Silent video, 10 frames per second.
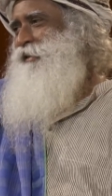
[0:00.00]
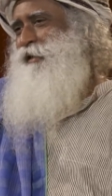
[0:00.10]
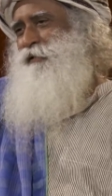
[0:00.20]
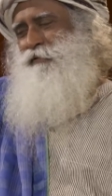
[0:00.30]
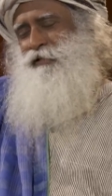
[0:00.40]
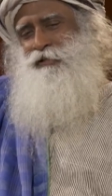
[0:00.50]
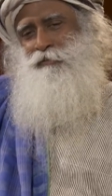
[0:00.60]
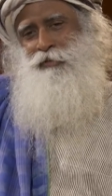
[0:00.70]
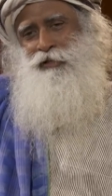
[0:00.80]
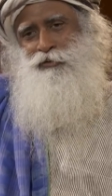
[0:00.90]
Otherwise,
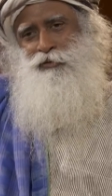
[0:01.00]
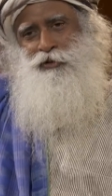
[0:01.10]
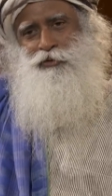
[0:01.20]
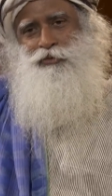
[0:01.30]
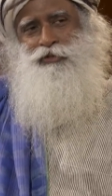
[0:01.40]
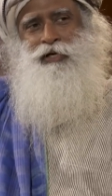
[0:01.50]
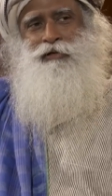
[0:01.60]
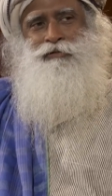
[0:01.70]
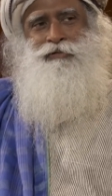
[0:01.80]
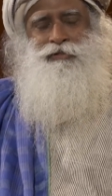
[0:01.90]
it makes only two
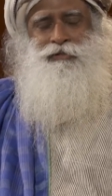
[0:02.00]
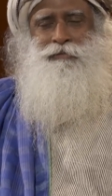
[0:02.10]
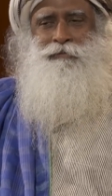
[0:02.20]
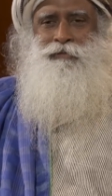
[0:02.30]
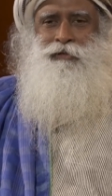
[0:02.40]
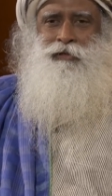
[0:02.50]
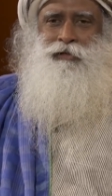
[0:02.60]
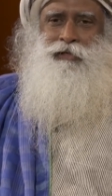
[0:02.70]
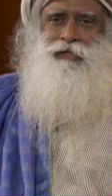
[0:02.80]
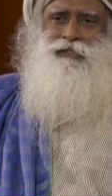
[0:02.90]
sounds.
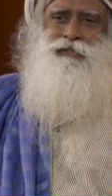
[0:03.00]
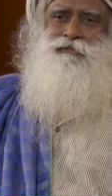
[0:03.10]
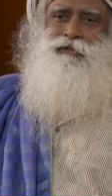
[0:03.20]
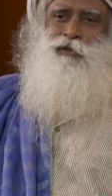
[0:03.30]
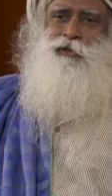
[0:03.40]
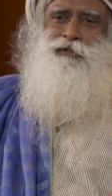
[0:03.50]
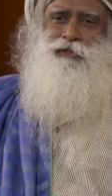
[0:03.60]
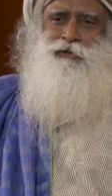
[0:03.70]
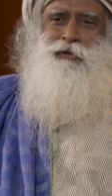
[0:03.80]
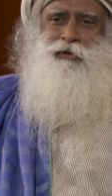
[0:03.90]
Rest of the
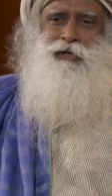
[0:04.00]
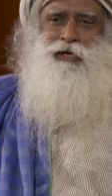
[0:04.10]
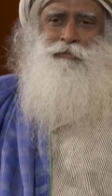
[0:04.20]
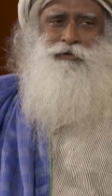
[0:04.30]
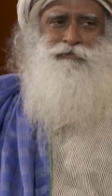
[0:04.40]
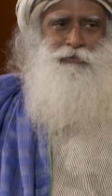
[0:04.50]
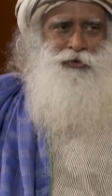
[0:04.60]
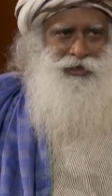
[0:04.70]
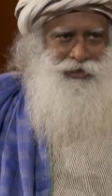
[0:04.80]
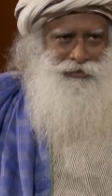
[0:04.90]
noise is all coming from
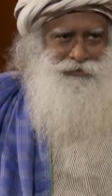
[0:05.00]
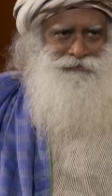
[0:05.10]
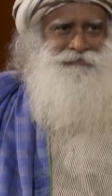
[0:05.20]
your head.